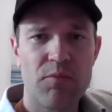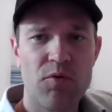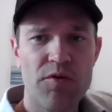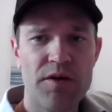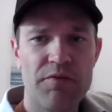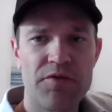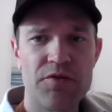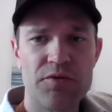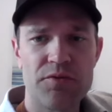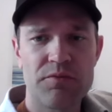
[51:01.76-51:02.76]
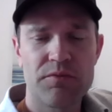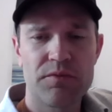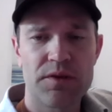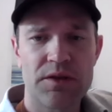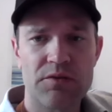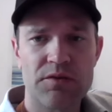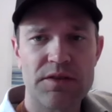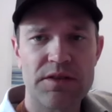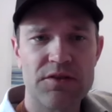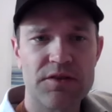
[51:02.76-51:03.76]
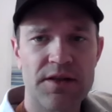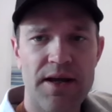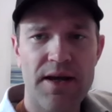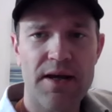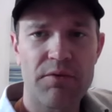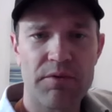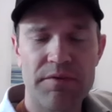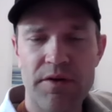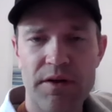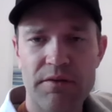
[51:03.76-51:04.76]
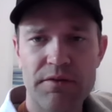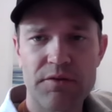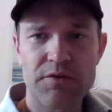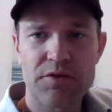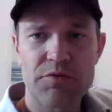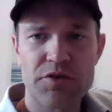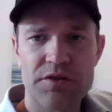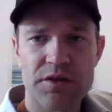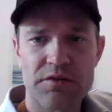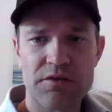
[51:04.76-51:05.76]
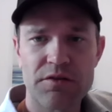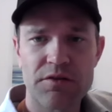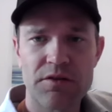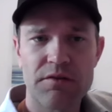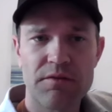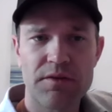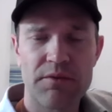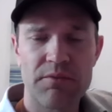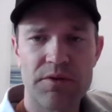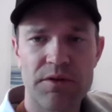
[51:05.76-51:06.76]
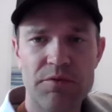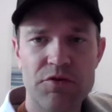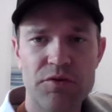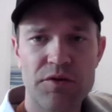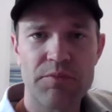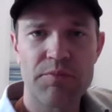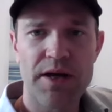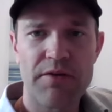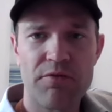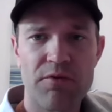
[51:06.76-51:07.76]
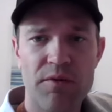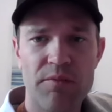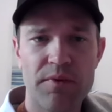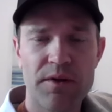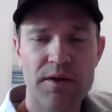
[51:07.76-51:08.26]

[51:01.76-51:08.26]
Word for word: more than a few you know deals in hand where we've got a you know, term sheets executed that they'll be joining the platform.